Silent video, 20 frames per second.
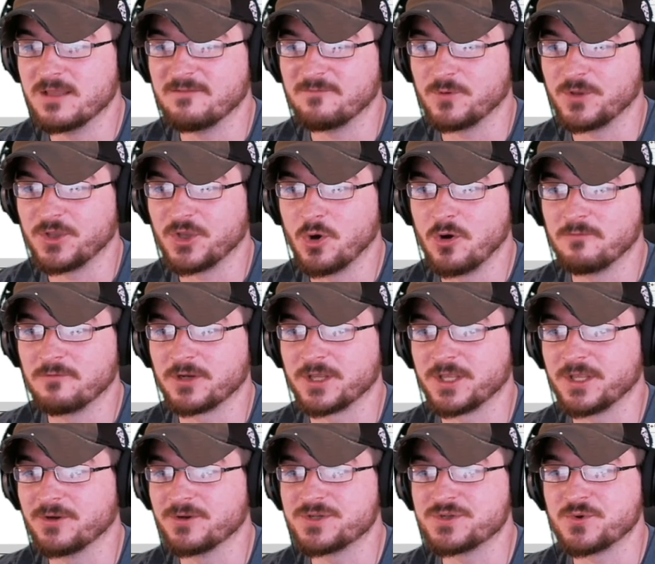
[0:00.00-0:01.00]
If we go over
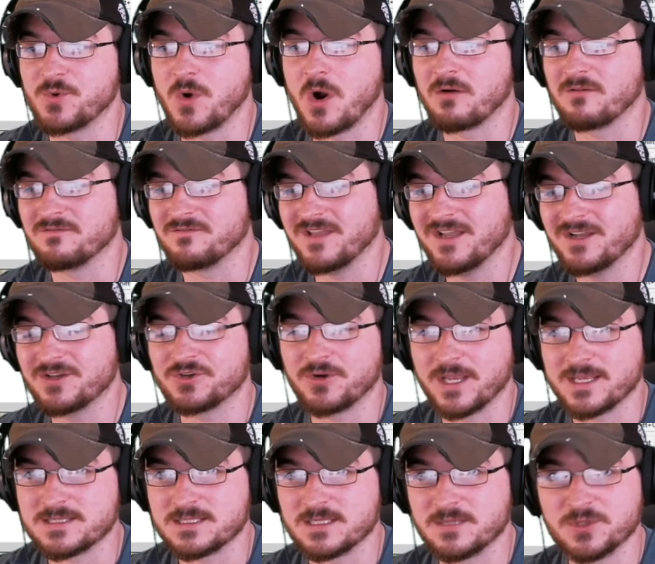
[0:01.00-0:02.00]
here to our
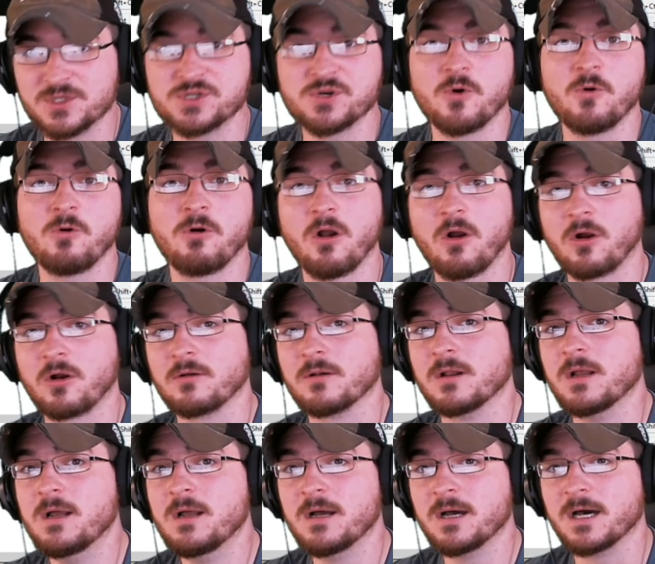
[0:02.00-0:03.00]
vectorized image or our
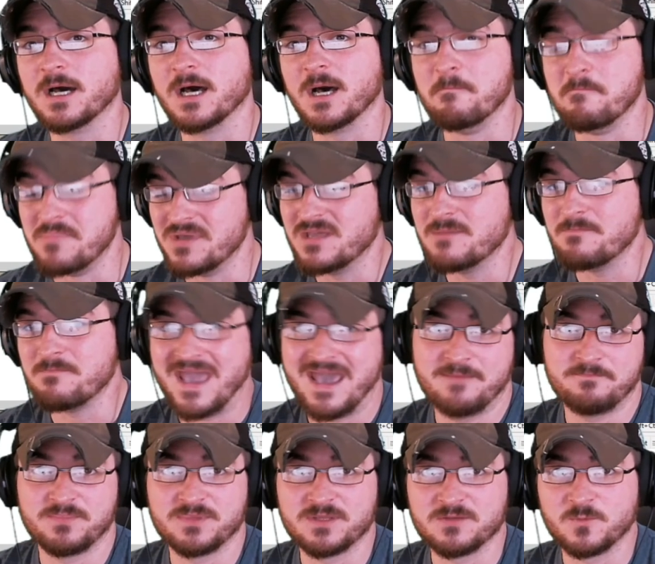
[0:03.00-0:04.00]
um,
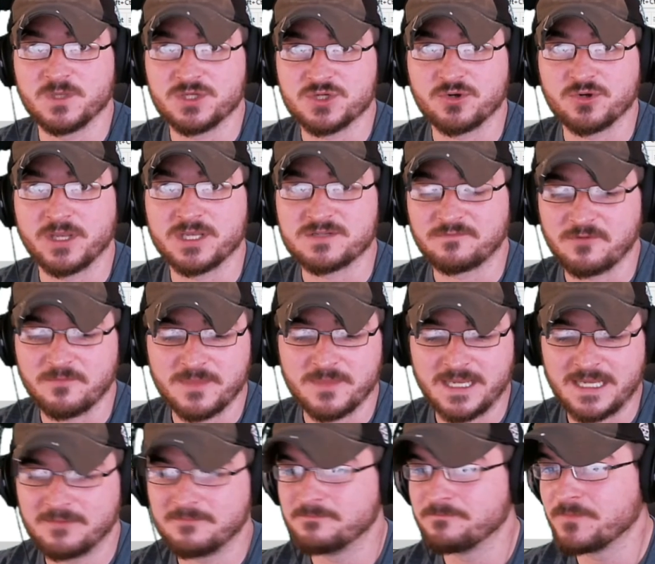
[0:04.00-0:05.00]
bitmap that we traced from
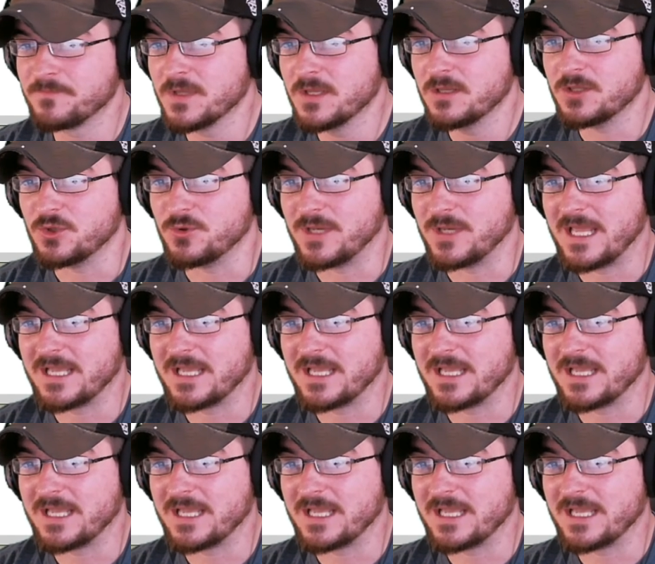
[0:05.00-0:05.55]
that, you can